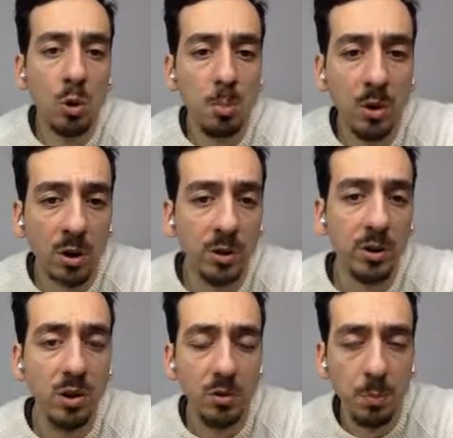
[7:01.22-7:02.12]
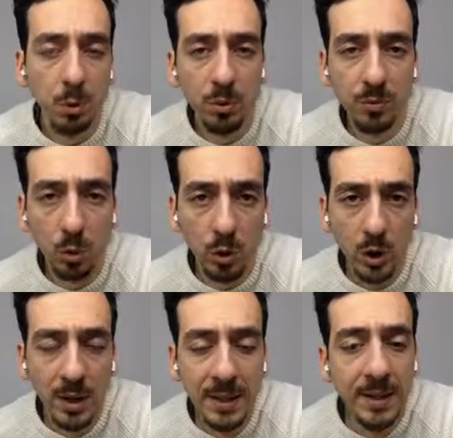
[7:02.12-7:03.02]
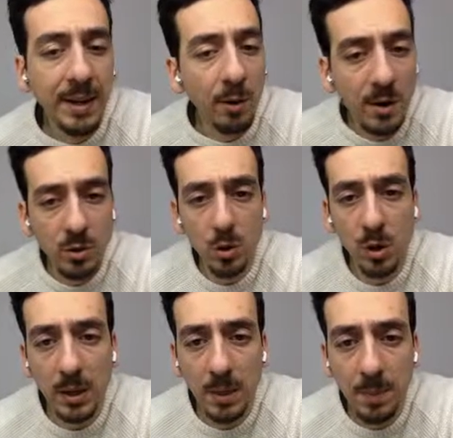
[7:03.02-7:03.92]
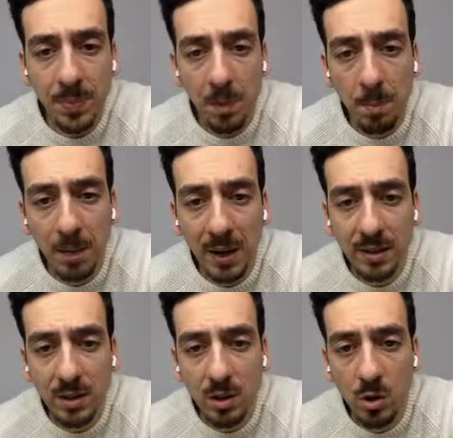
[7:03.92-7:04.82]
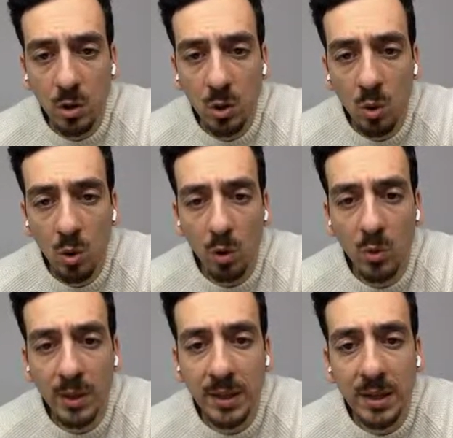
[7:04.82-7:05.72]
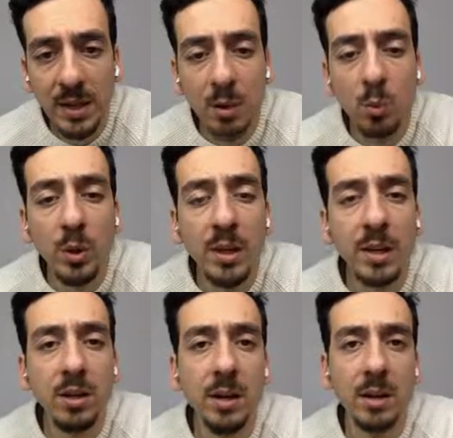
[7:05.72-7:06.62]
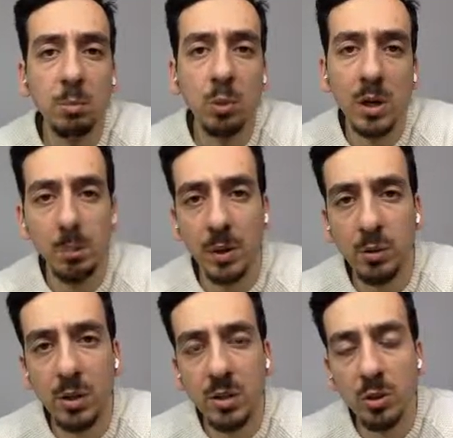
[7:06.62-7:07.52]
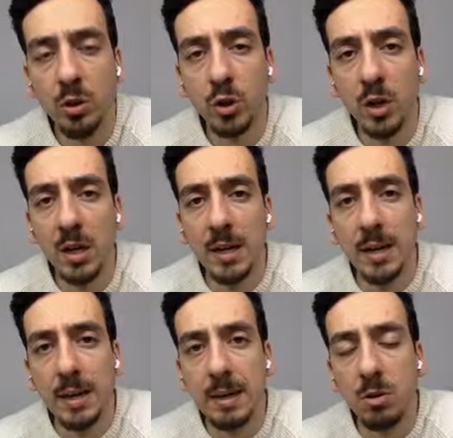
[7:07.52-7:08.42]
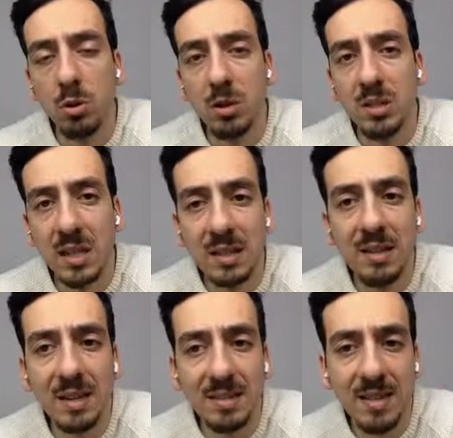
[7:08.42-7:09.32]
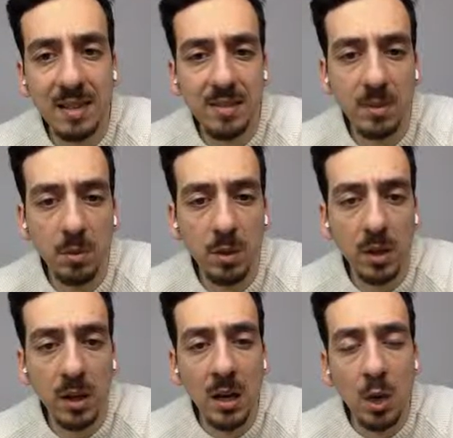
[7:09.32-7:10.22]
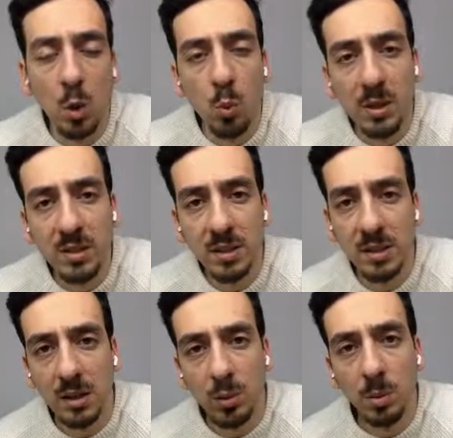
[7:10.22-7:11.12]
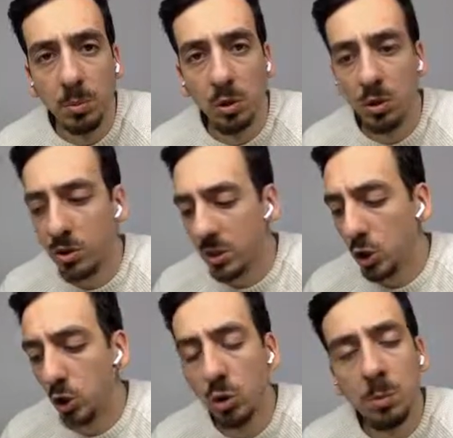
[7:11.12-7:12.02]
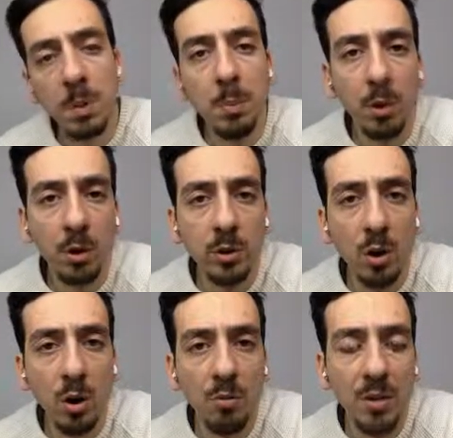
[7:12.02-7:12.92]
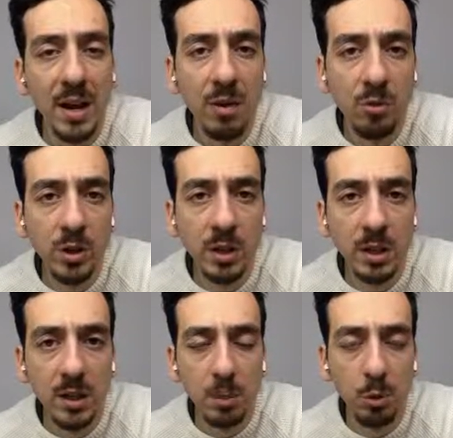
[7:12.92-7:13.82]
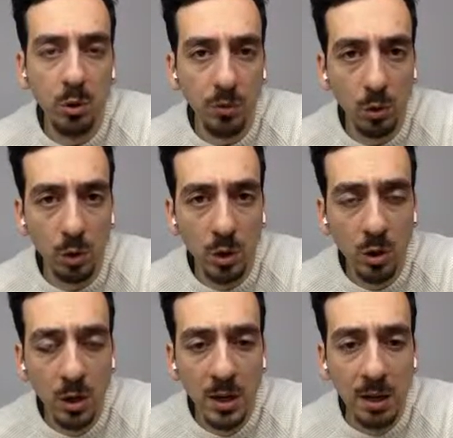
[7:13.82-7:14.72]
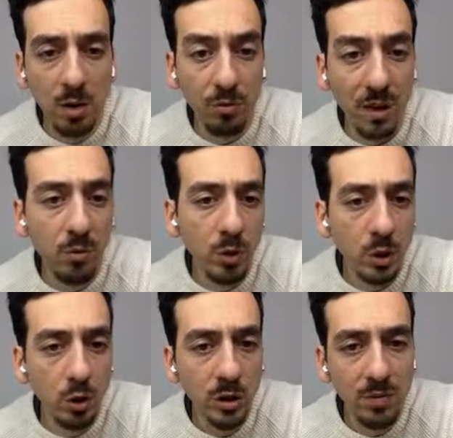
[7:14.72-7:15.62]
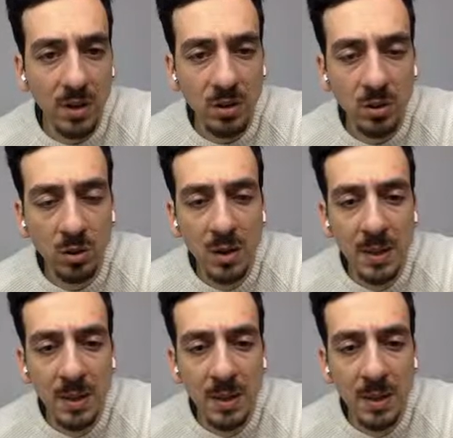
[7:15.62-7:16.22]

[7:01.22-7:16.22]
part of a portfolio. Now, as you might know already, we here at Blue Alpine Research say the exact same thing. We say that cryptocurrency should be part of every portfolio of every good investor.